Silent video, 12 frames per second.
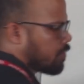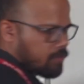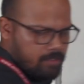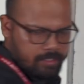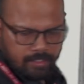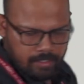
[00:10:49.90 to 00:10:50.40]

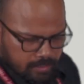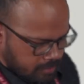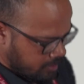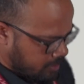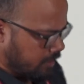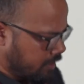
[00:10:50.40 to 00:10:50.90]
Okay,
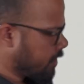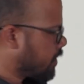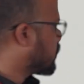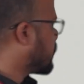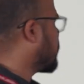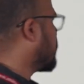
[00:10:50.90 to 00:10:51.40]
take a
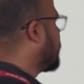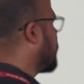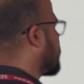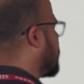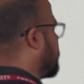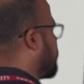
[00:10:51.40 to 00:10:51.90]
circuit for
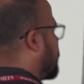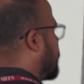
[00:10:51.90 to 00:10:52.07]
example,